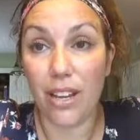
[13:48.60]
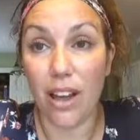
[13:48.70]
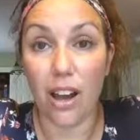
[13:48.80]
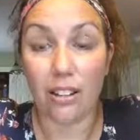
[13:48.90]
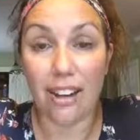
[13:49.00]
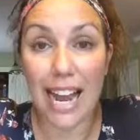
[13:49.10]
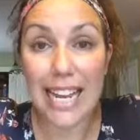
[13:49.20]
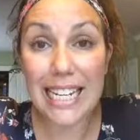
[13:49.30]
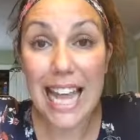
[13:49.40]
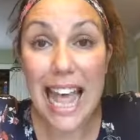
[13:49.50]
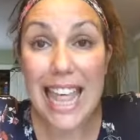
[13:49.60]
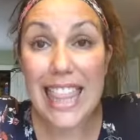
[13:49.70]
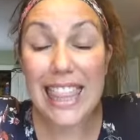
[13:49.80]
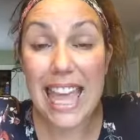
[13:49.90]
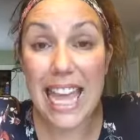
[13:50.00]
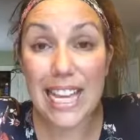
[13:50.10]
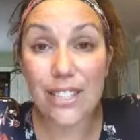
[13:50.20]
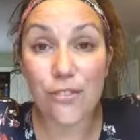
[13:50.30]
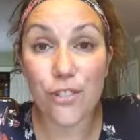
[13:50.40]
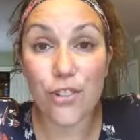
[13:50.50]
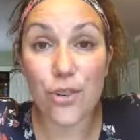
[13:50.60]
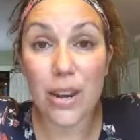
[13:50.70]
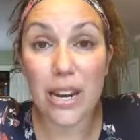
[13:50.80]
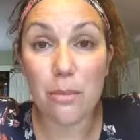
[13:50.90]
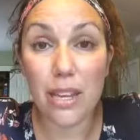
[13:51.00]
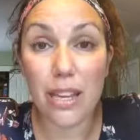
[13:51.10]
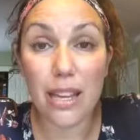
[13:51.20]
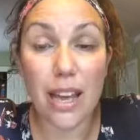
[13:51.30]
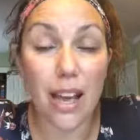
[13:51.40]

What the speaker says: All right. Thanks for joining me.